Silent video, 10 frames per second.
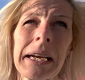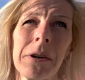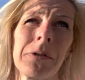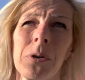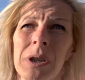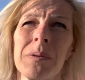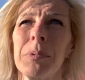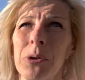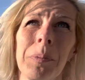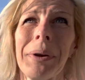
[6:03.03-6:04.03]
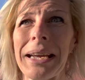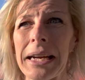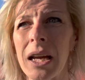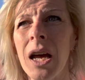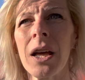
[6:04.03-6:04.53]
of course, blue and
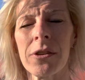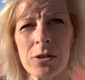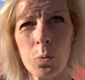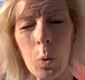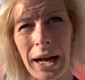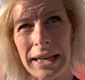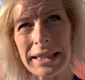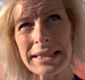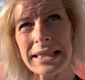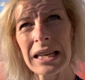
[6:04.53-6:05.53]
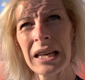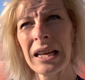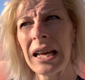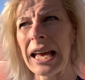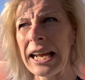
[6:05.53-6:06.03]
pink. There's white,
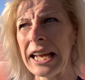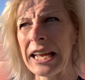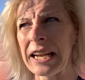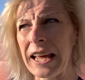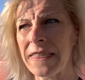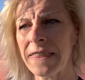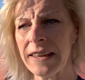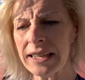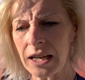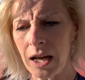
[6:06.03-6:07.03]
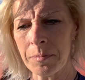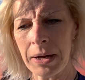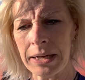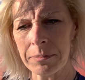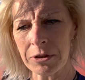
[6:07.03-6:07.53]
and I think I
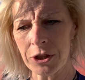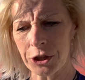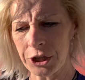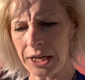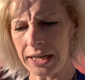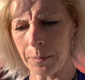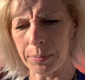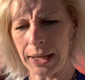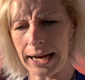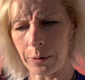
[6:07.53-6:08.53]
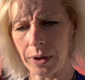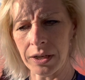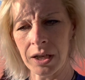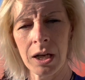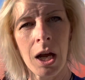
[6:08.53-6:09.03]
might create a black one.
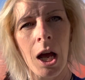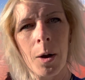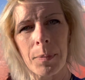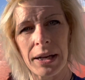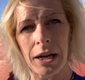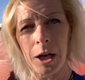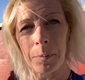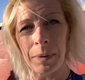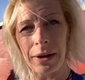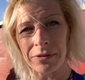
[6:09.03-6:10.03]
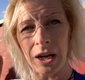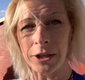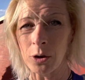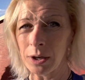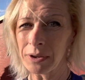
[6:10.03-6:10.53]
But I
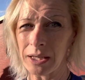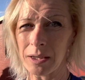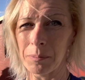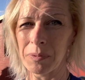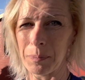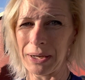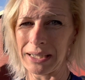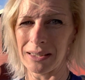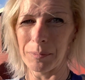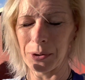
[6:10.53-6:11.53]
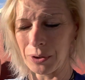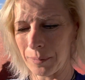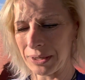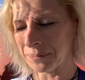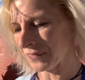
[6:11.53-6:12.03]
know I've got the pink and the blue
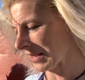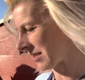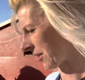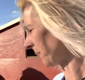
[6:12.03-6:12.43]
coming. So